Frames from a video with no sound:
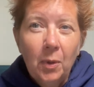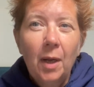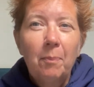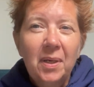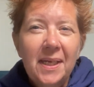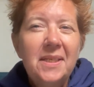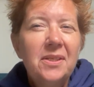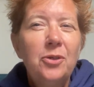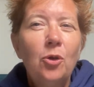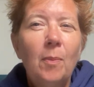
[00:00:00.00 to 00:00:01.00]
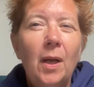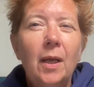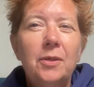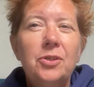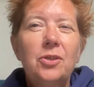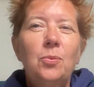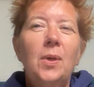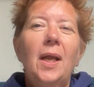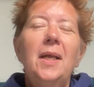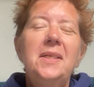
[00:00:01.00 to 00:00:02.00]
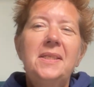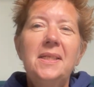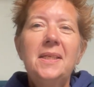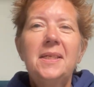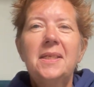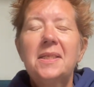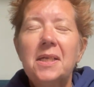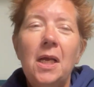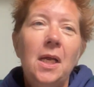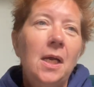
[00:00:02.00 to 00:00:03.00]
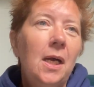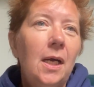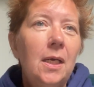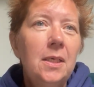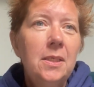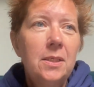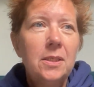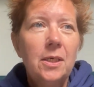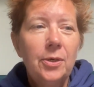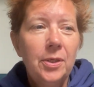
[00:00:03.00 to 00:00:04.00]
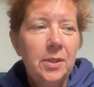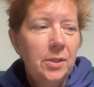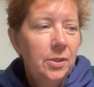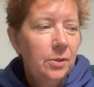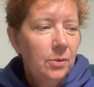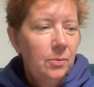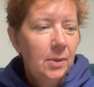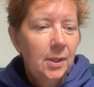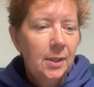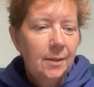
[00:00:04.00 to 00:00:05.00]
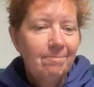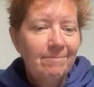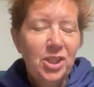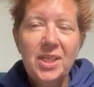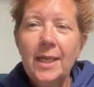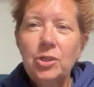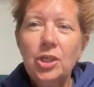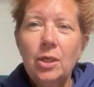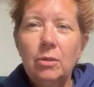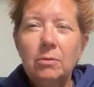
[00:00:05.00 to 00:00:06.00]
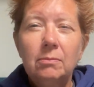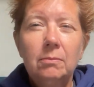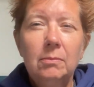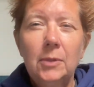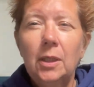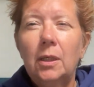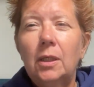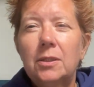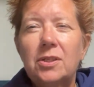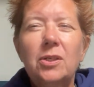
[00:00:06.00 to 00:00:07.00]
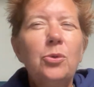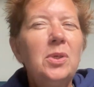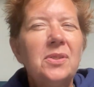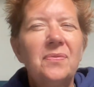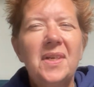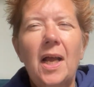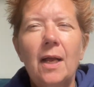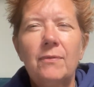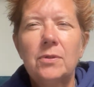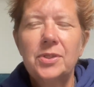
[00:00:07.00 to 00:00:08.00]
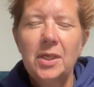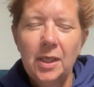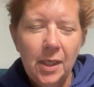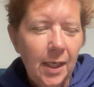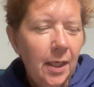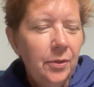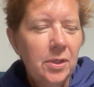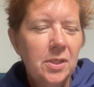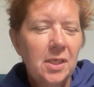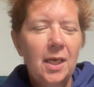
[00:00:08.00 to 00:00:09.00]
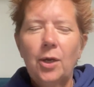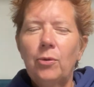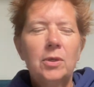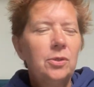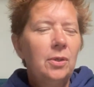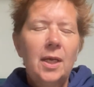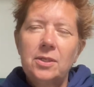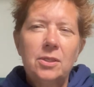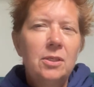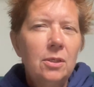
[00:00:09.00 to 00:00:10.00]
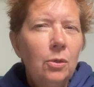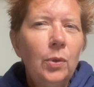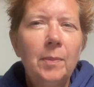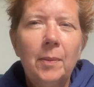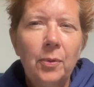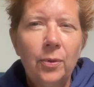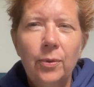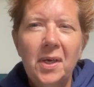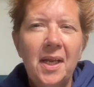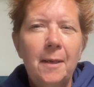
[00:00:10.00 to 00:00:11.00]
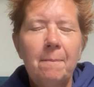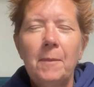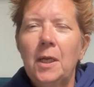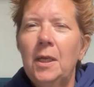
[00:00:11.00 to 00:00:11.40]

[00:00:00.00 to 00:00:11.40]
A place in your mind. So what I did is I started to um, sketch out a, a series of novels, and I had this character. I still remember her name.